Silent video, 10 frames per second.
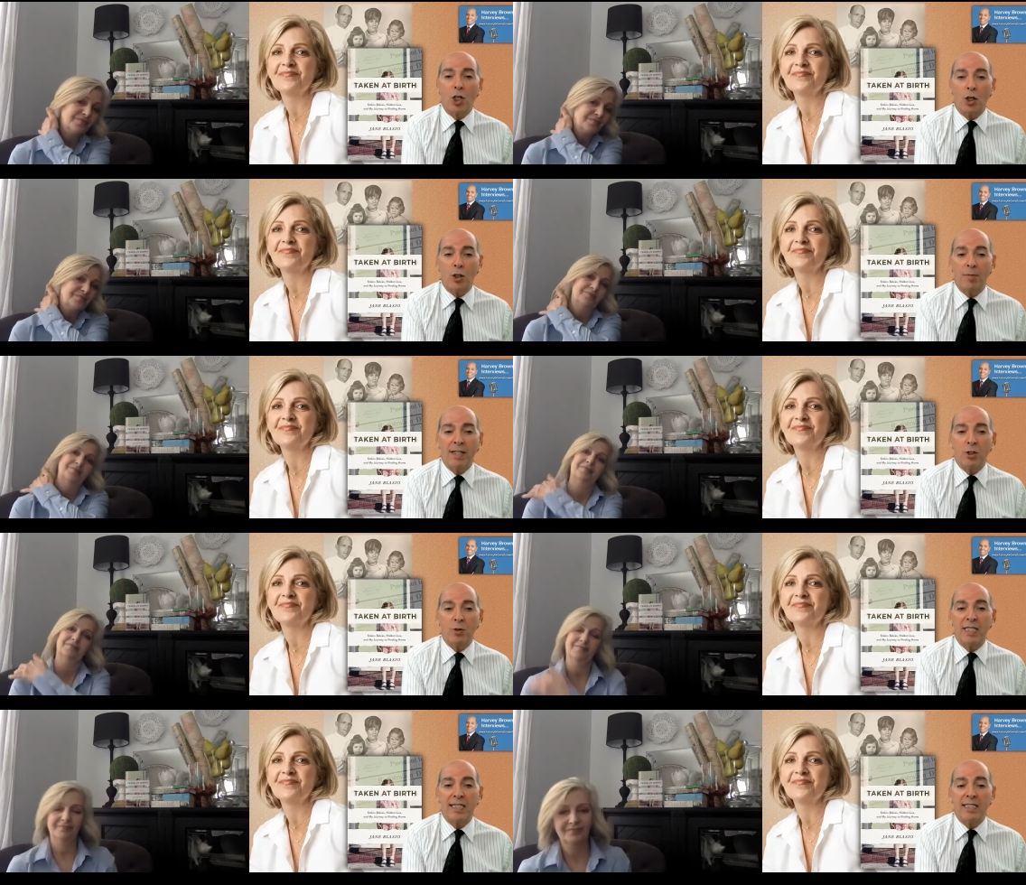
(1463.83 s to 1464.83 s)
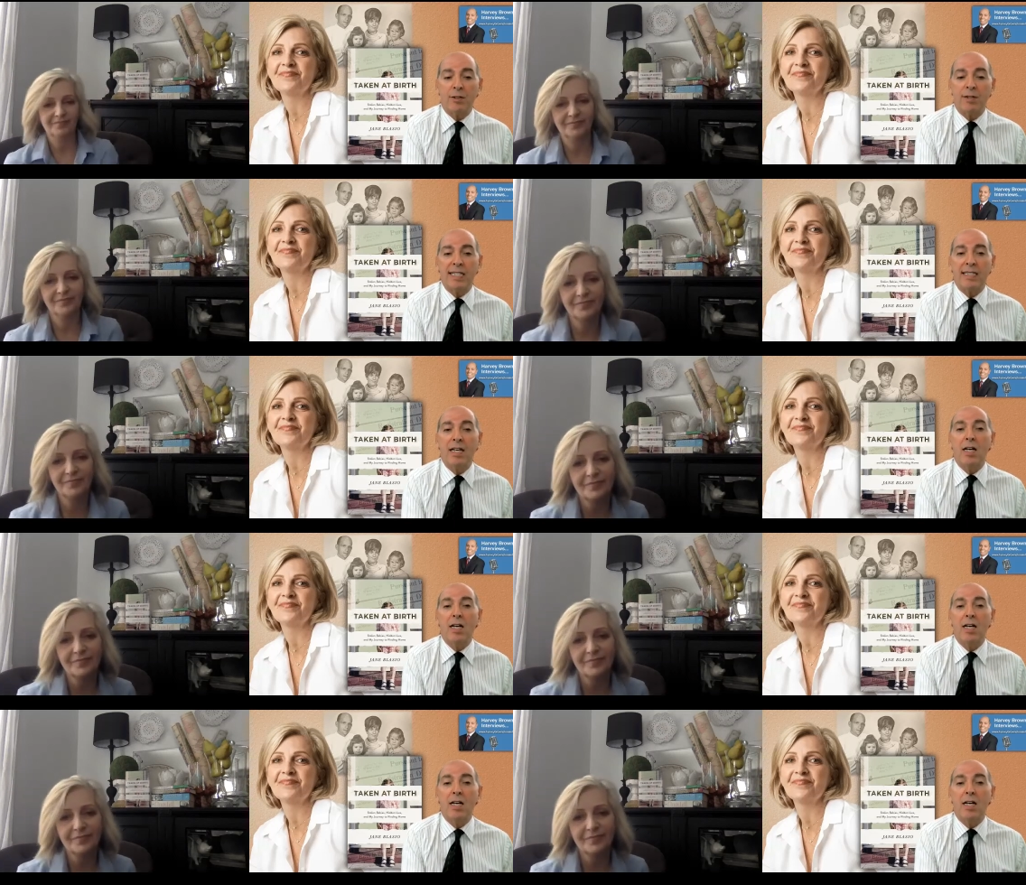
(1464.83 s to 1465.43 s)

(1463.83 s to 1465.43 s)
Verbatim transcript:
Speaker 1: documentary series